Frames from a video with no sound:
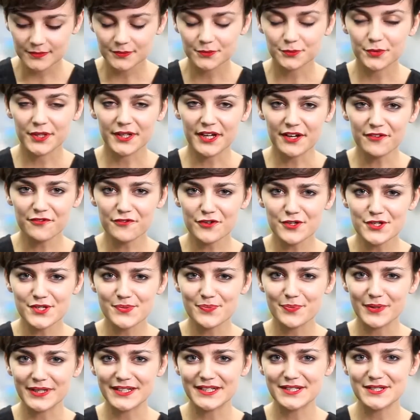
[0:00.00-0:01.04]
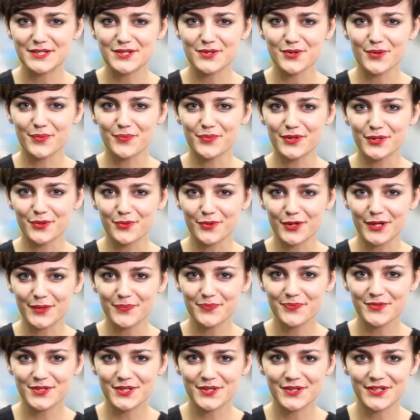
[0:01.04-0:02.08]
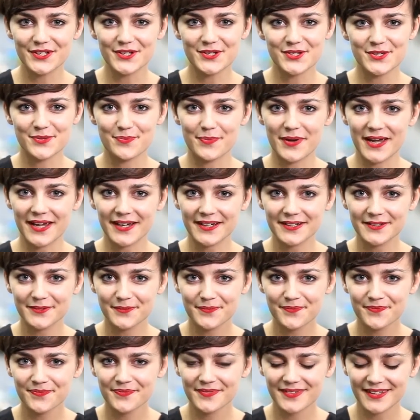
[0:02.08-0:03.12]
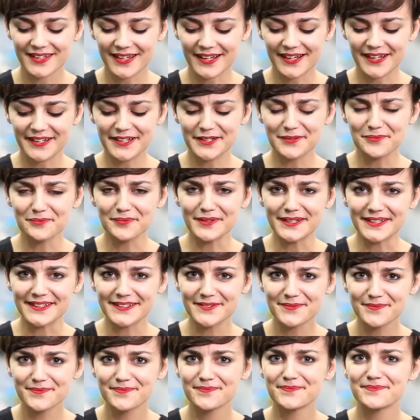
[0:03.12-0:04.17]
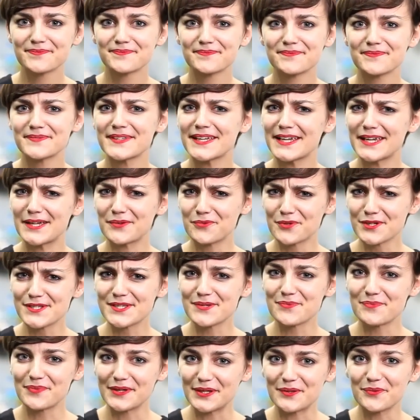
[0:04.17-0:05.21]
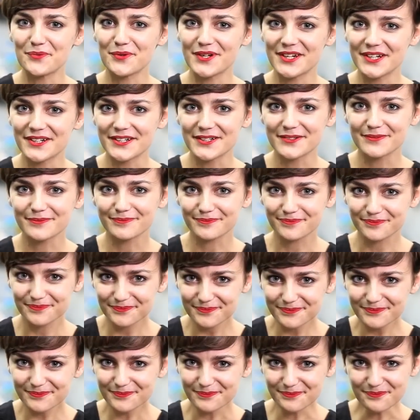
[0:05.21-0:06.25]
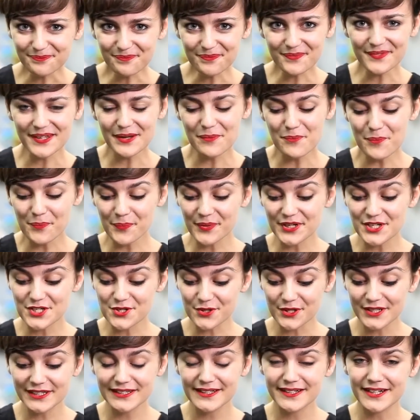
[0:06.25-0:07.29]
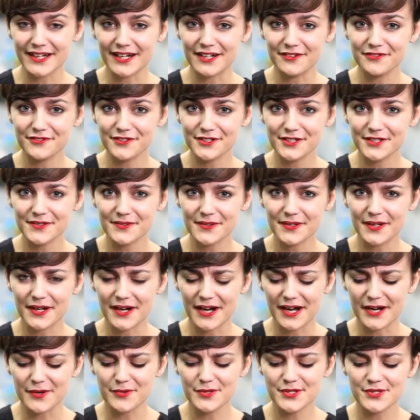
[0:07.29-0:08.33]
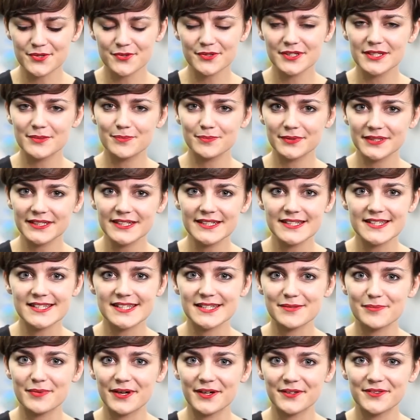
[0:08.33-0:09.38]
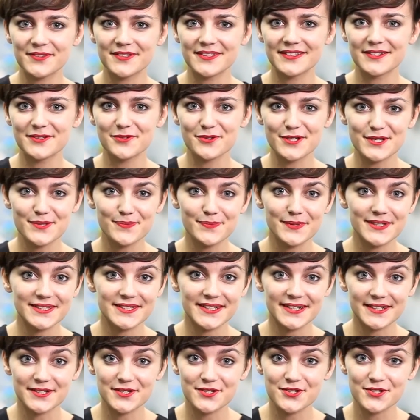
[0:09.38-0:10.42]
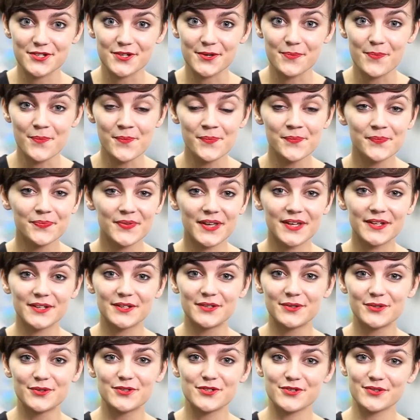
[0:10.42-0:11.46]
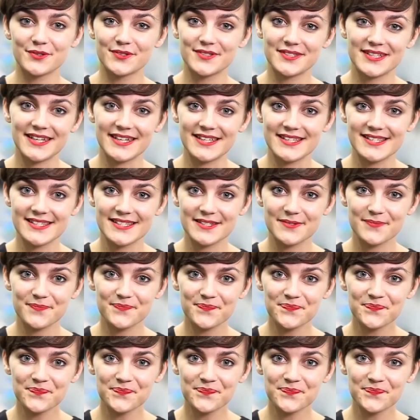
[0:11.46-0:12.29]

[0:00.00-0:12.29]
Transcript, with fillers: When I first bit into a mealworm 2 years back, I admit, it was a bit weird. But shortly after, I was really pleased about the crispy texture and a neutral taste.